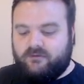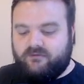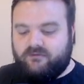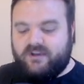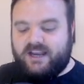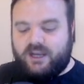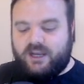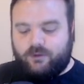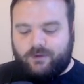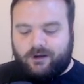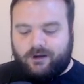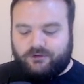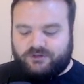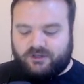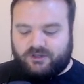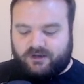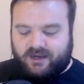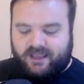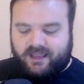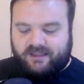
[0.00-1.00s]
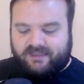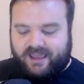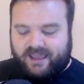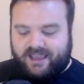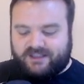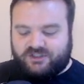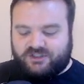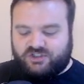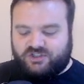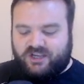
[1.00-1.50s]
Really well done. It, like
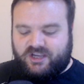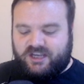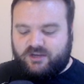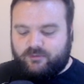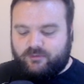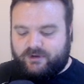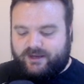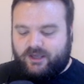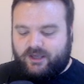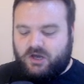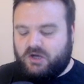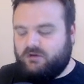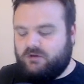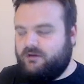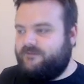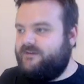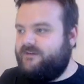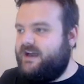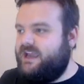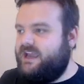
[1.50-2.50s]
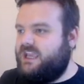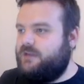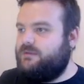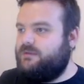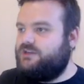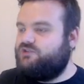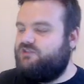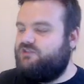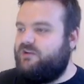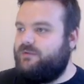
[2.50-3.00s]
it's genuinely horrifying
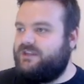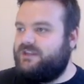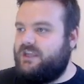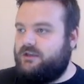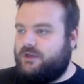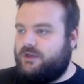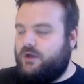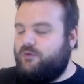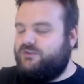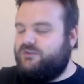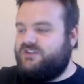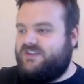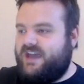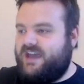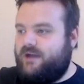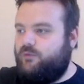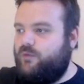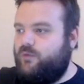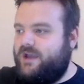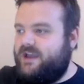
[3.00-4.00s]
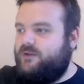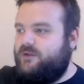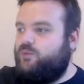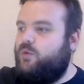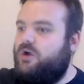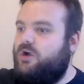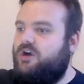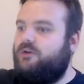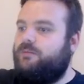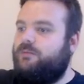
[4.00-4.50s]
imagery when they go to that weird
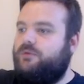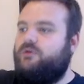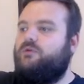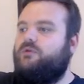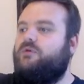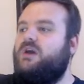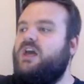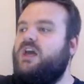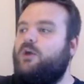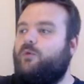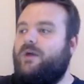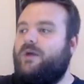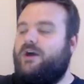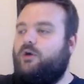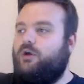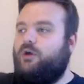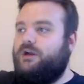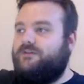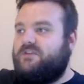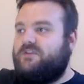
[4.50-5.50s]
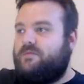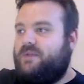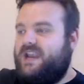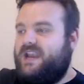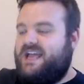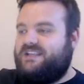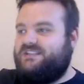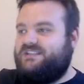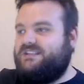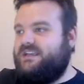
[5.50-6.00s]
whirlpool where all of the
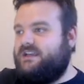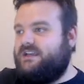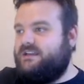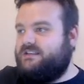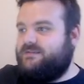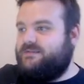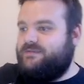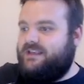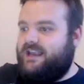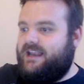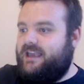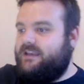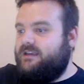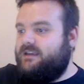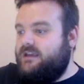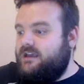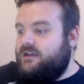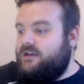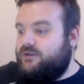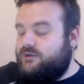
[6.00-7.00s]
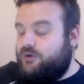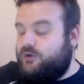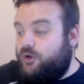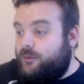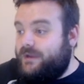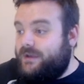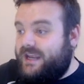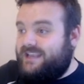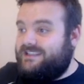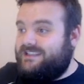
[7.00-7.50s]
plastic has been like
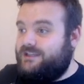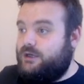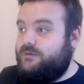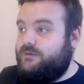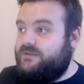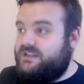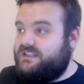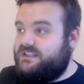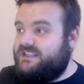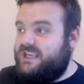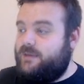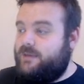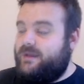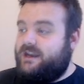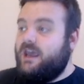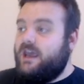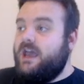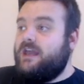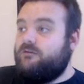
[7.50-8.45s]
culminated over the seabed.